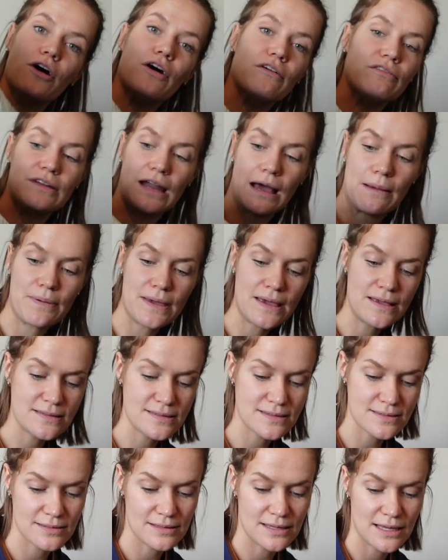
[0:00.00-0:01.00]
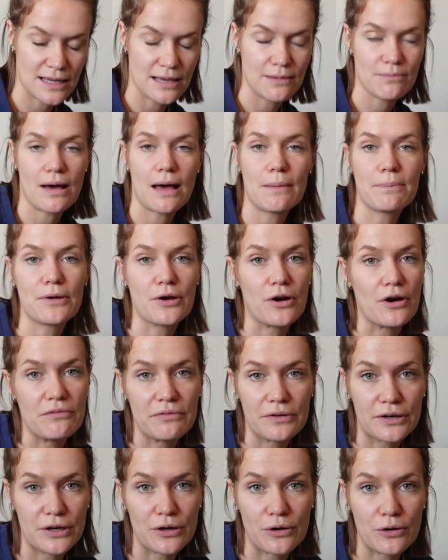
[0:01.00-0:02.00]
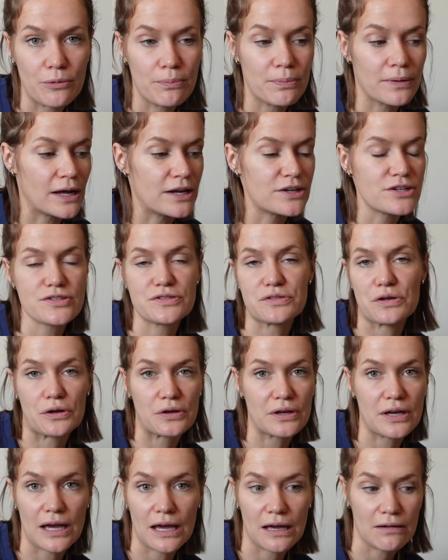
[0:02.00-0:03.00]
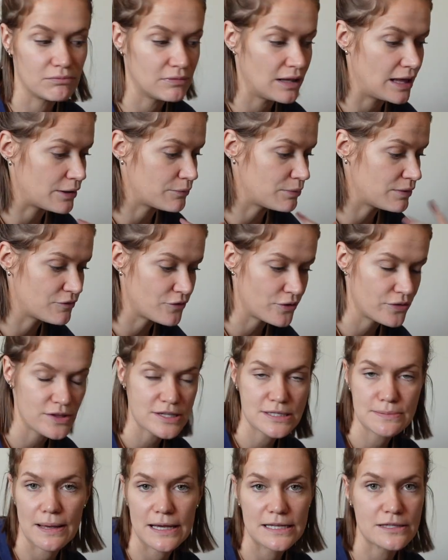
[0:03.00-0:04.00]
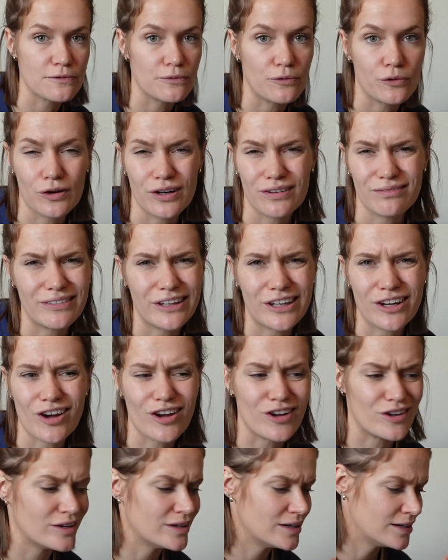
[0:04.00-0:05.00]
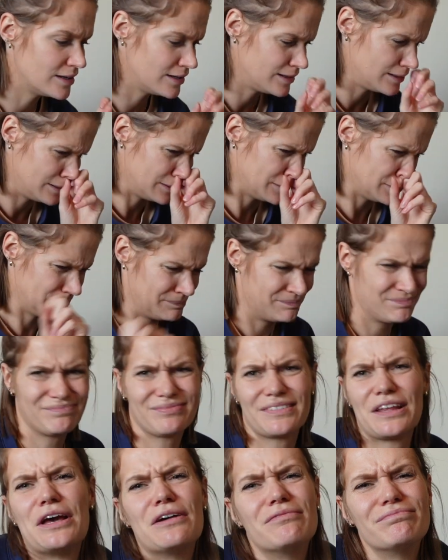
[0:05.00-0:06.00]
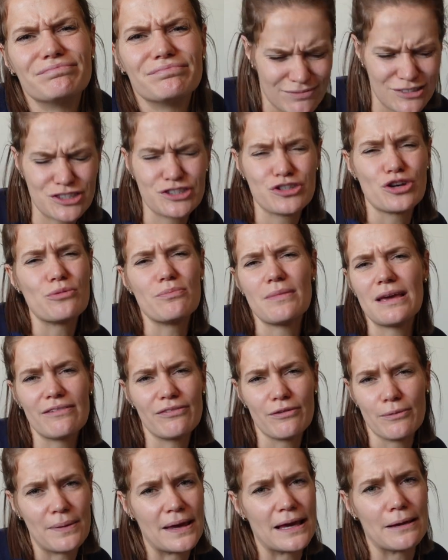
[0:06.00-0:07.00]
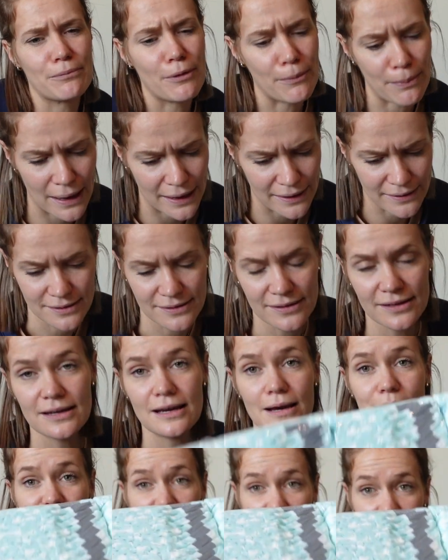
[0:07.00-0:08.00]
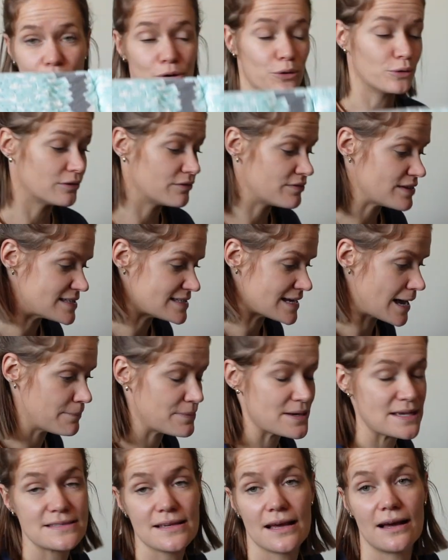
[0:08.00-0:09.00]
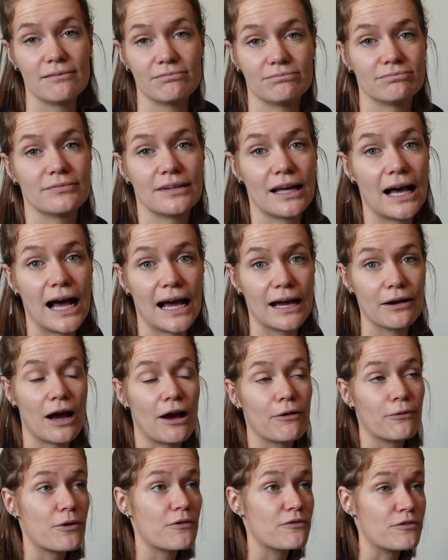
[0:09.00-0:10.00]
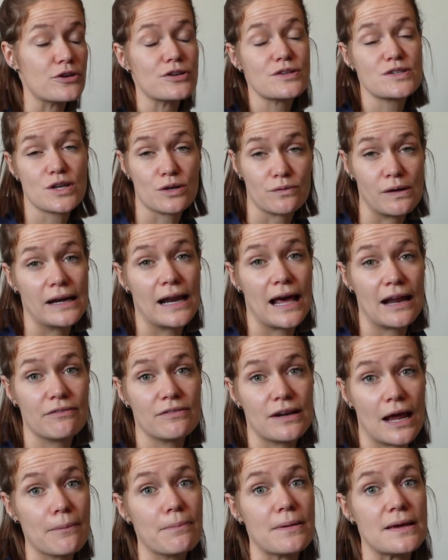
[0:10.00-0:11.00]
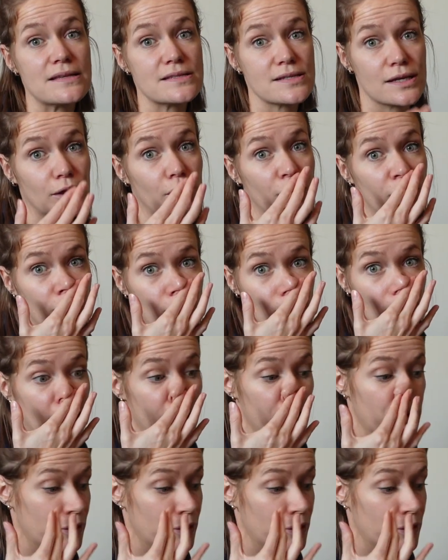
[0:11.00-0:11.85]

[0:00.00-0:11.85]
of nappies. It might be overkill, but I just don't care. Like, we've got the space for it, you know. Shoot me for being prepared. Taking all of these nappies. I refuse to run out of nappies along the way,